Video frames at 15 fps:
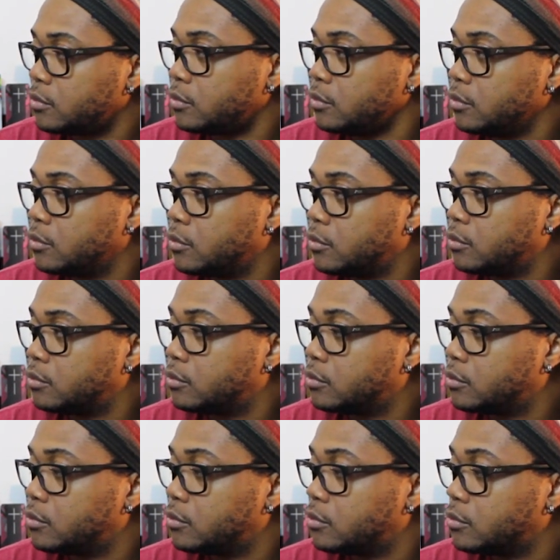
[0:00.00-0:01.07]

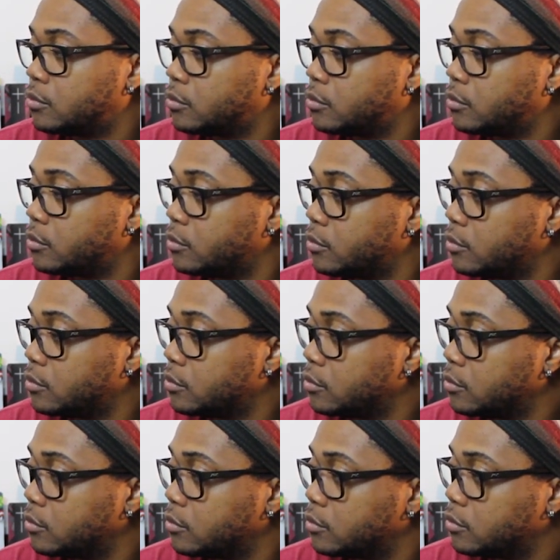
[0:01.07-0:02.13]

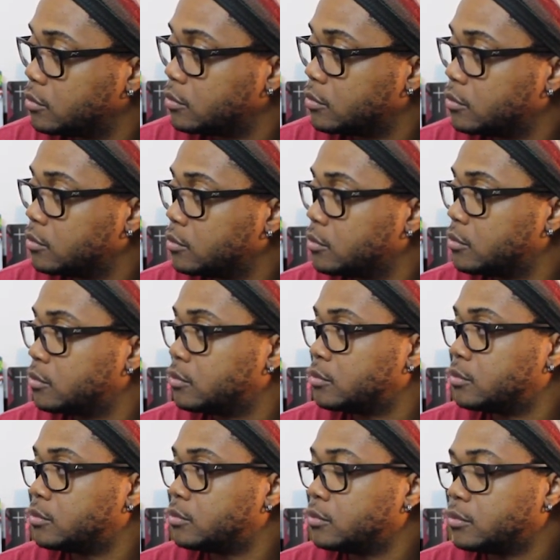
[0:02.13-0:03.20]

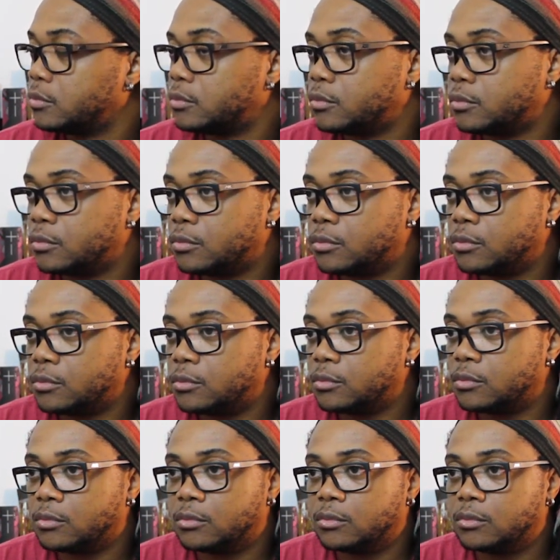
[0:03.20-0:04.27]

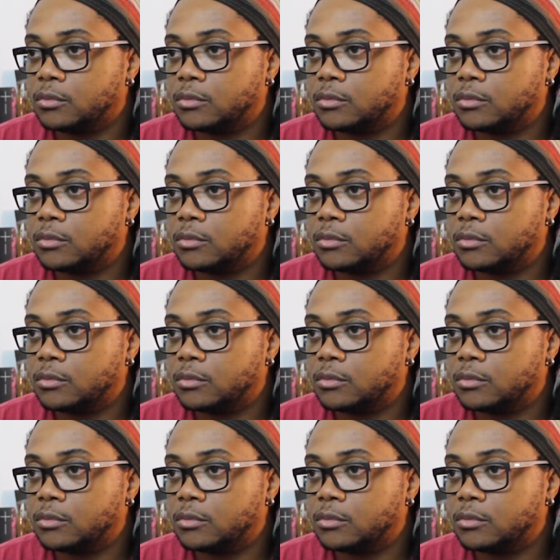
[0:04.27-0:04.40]
The person shown says nothing.